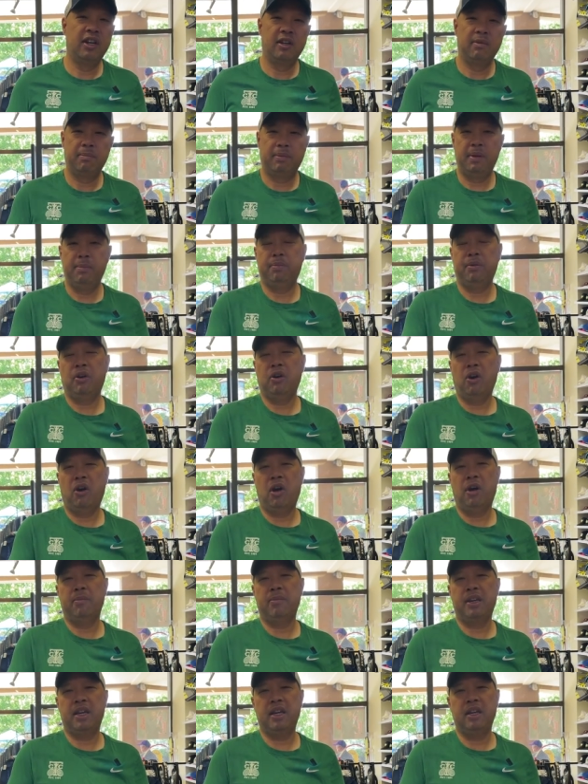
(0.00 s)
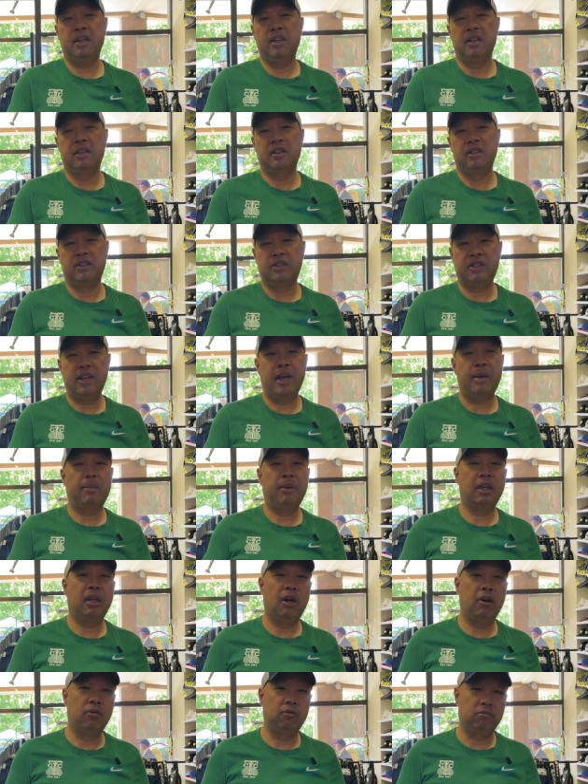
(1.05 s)
People call me Sam
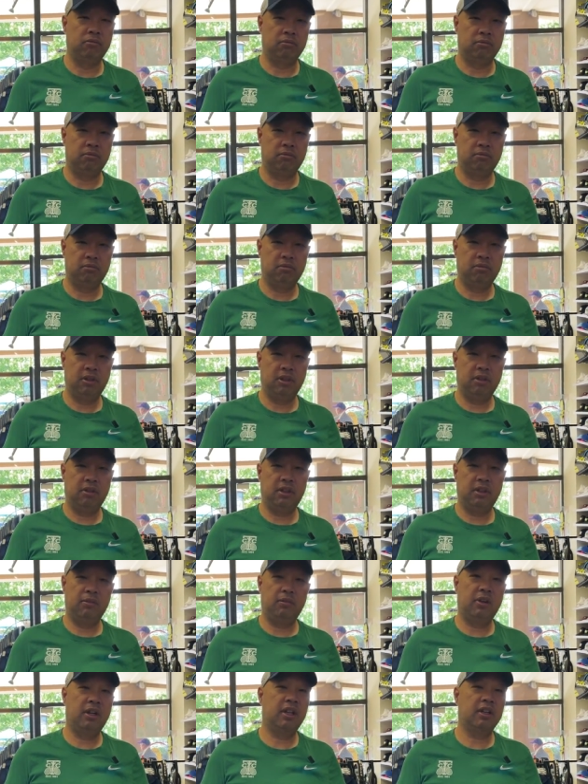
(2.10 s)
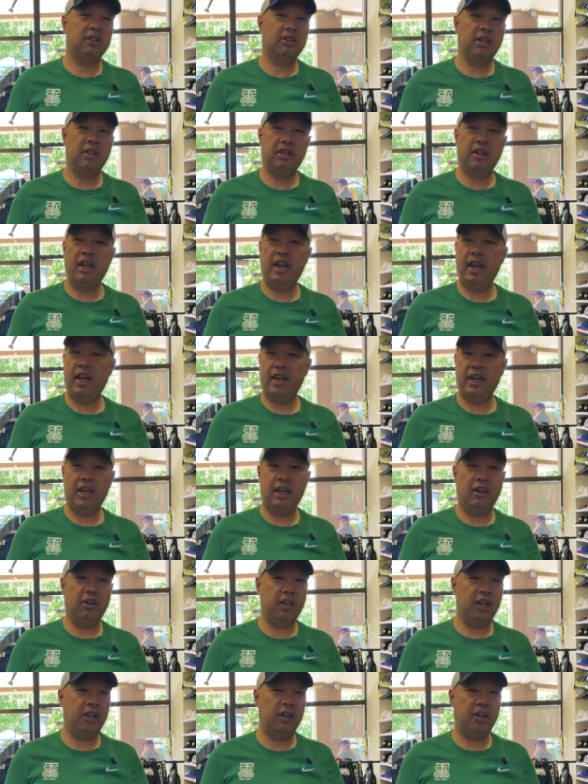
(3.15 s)
Malone. You know, they want to hang
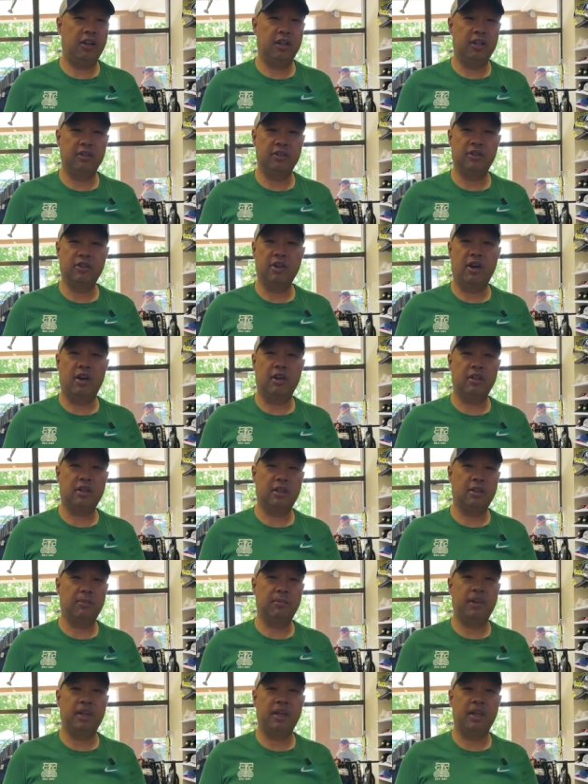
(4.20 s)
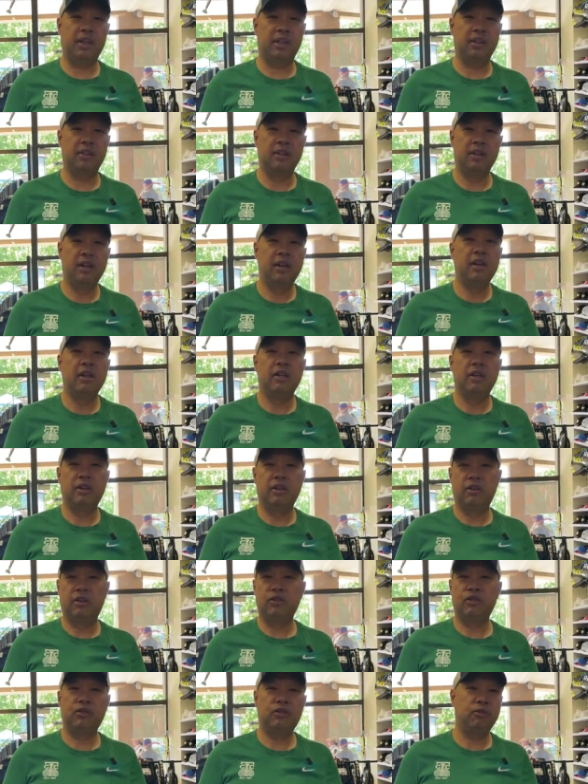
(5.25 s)
out here and talk to me and, you
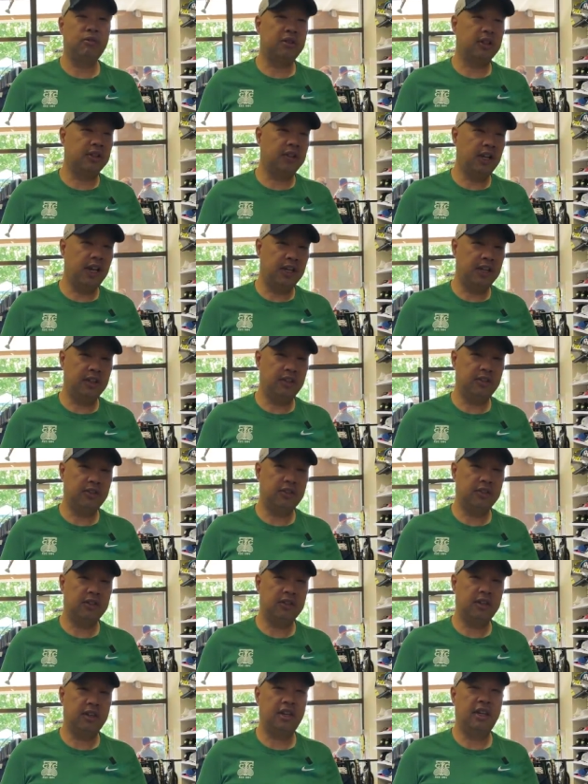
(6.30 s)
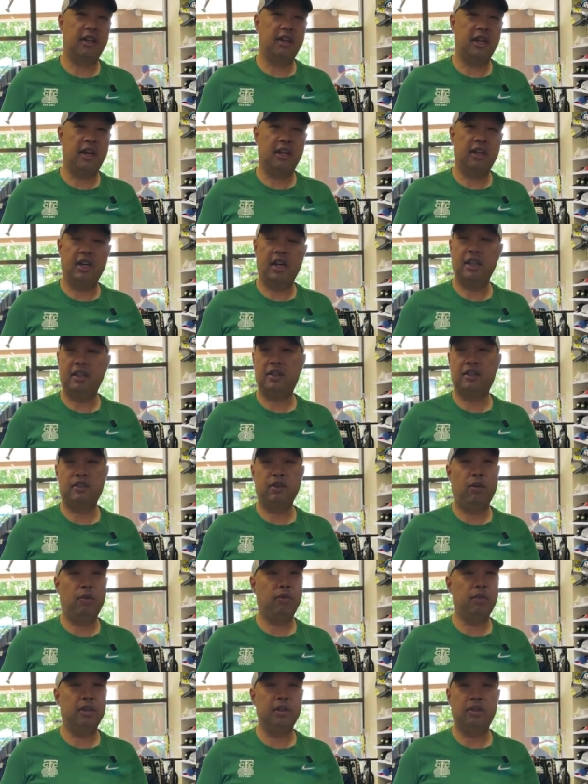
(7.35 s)
know, shoot the tennis. And, and I
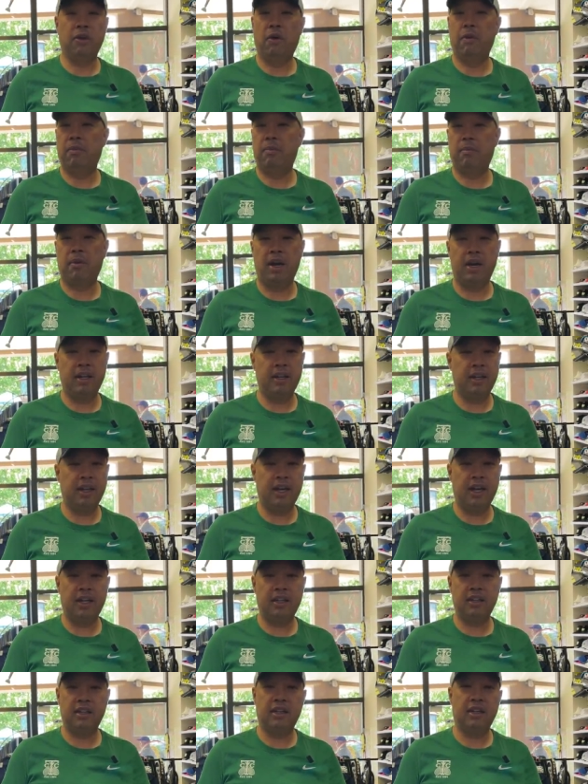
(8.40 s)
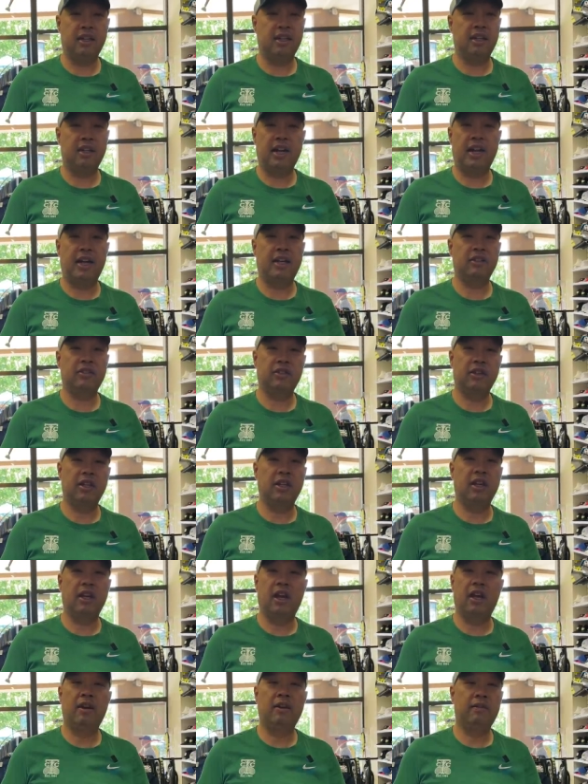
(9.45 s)
totally don't mind that. And I actually
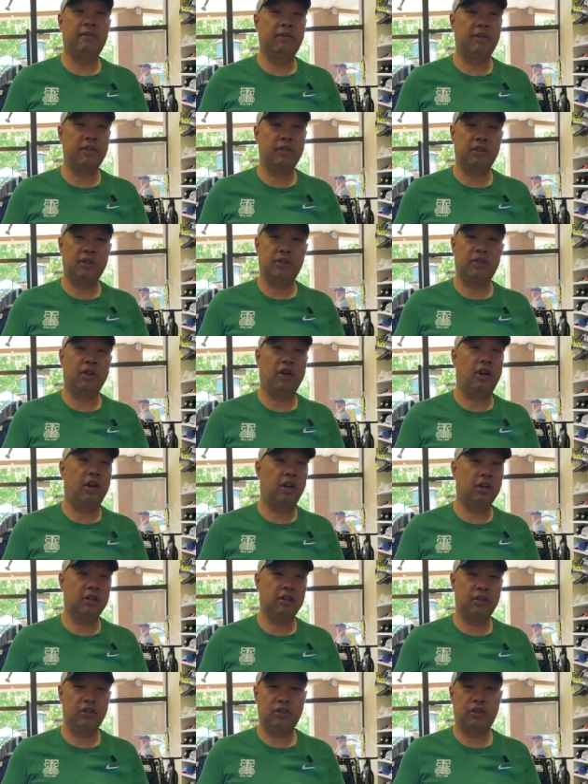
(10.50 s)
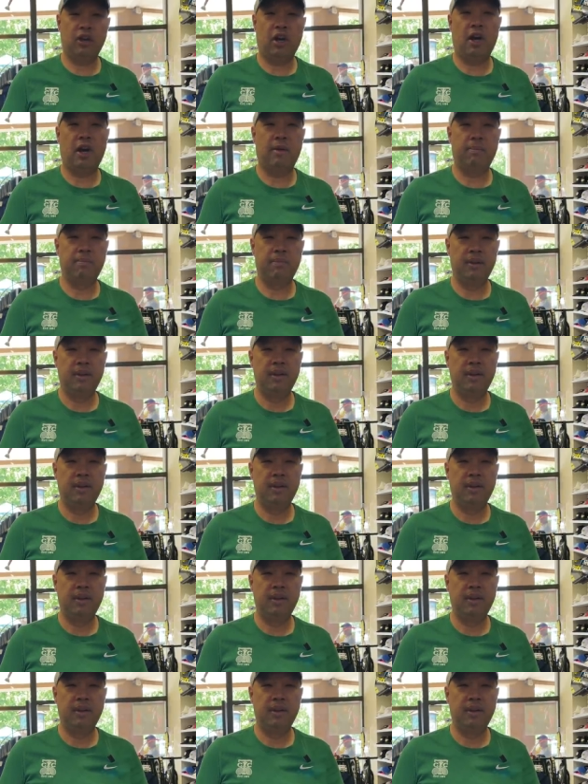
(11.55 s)
love to talk shop.